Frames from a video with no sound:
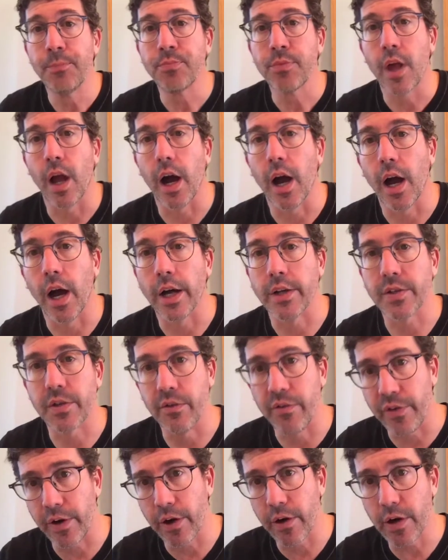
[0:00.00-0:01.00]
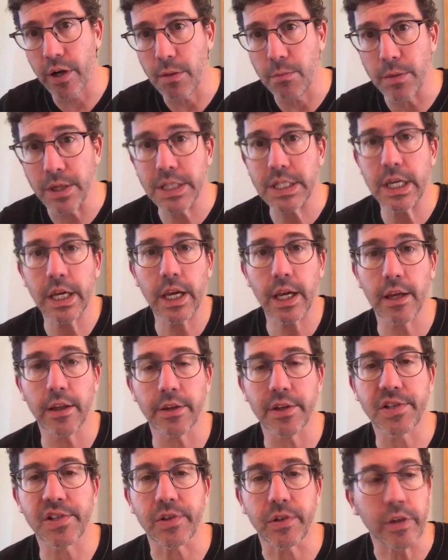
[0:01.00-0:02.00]
to very
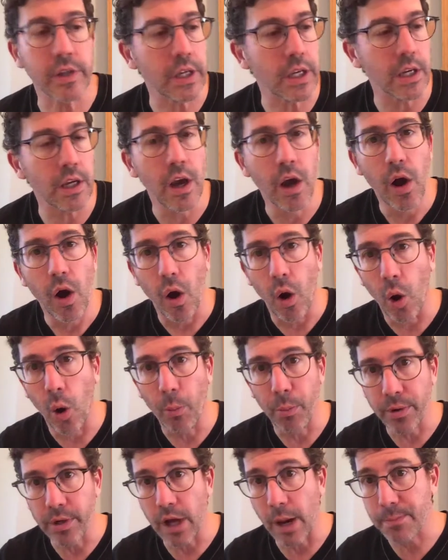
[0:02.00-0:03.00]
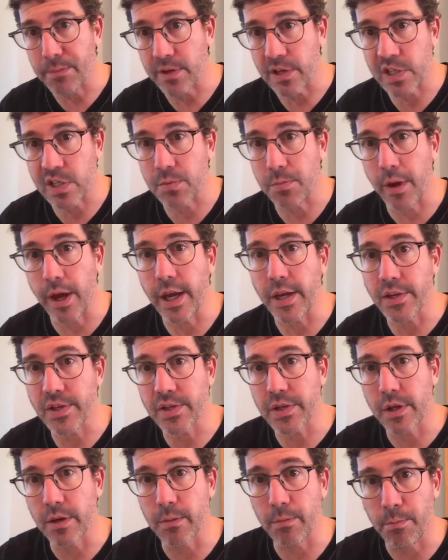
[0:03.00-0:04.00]
meticulously open up the
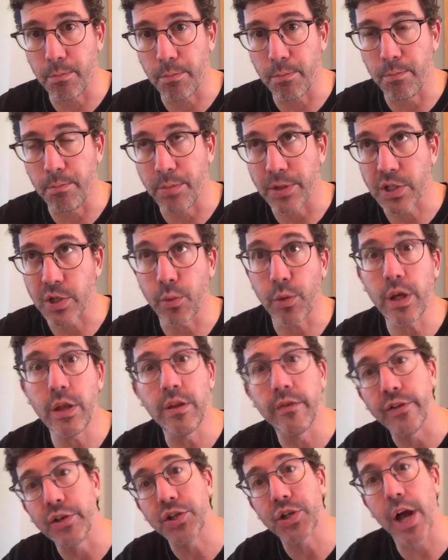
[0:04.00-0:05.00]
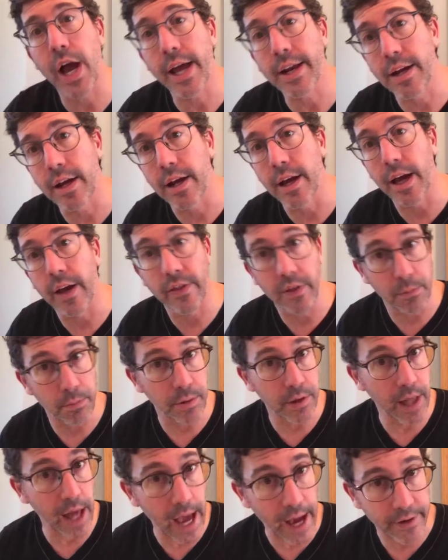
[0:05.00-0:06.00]
space between the vagina and the
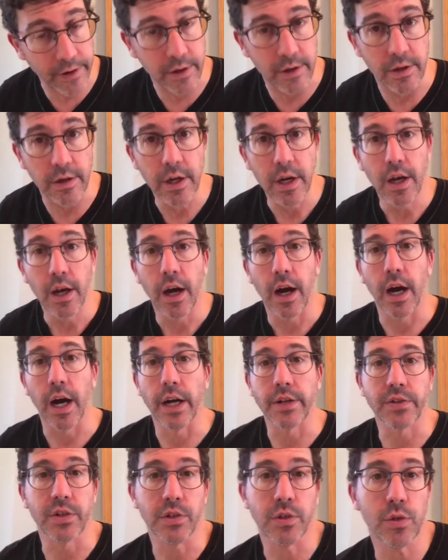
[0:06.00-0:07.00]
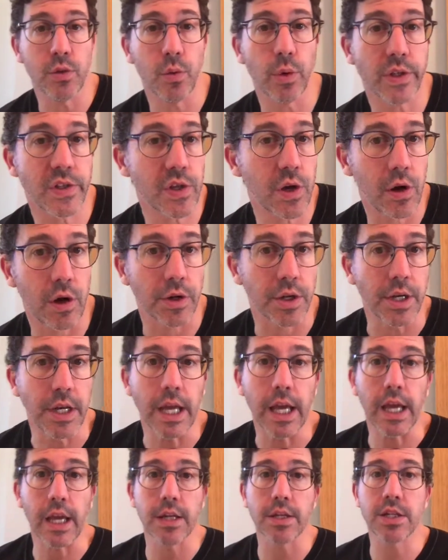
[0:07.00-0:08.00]
bladder to do what's called an
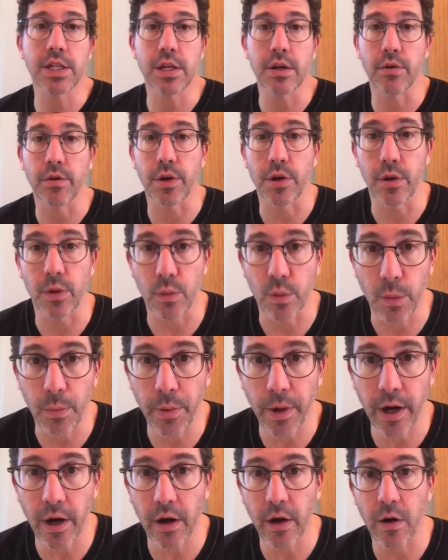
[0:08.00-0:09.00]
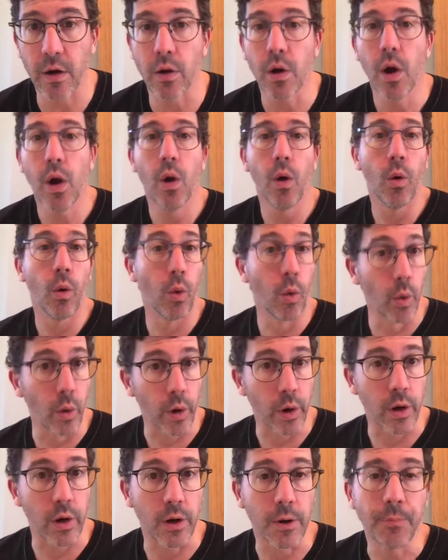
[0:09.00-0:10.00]
anterior repair,
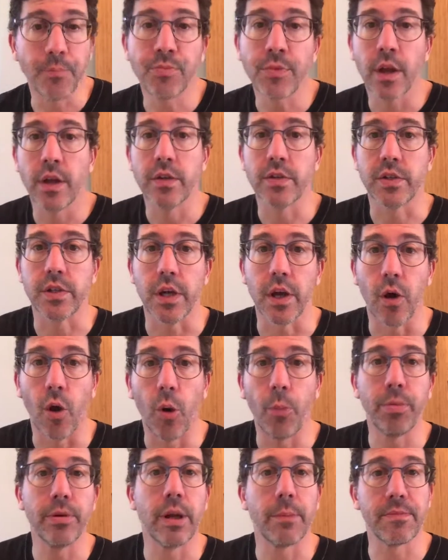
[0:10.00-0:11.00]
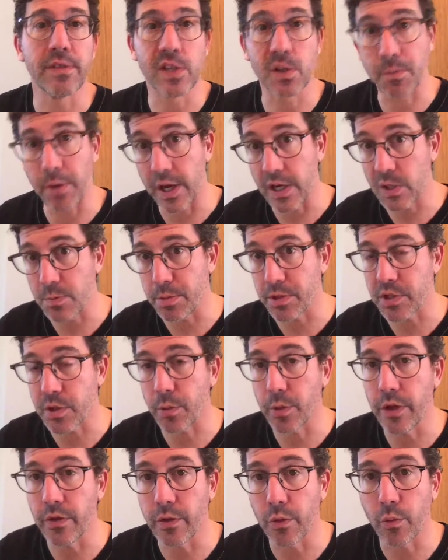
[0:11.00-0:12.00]
or to open up the space
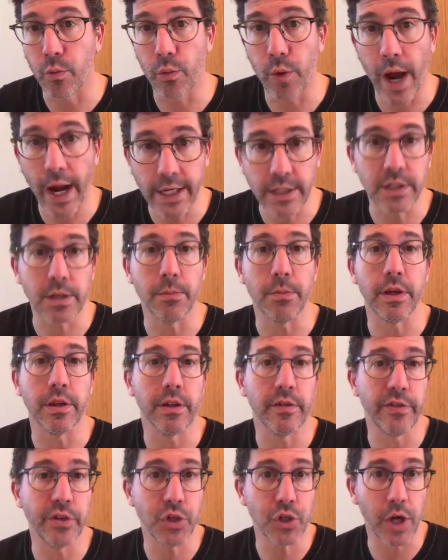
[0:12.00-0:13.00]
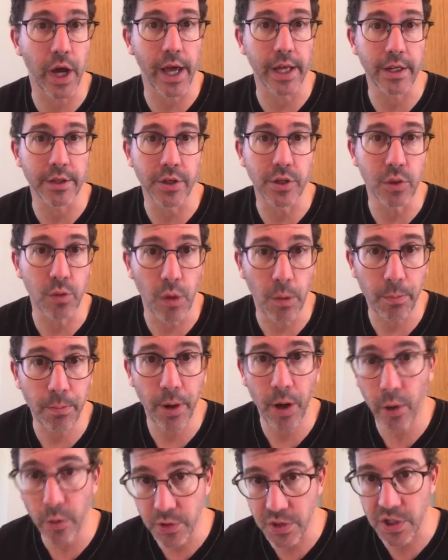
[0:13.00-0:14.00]
between the rectum and the vagina to do a
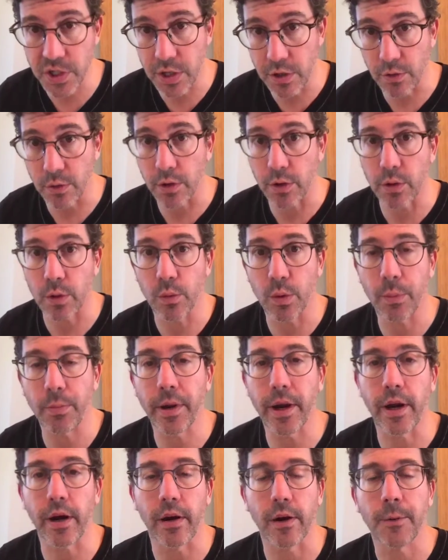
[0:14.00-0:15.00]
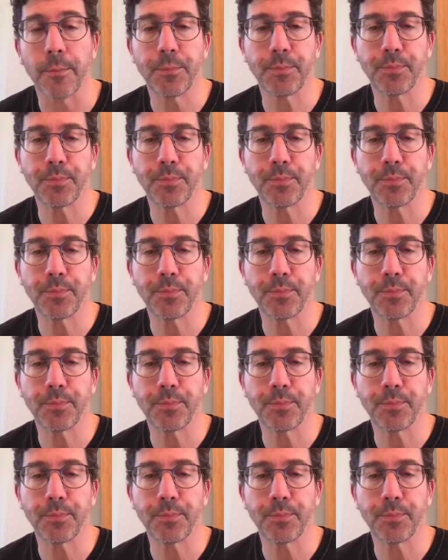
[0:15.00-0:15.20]
posterior repair.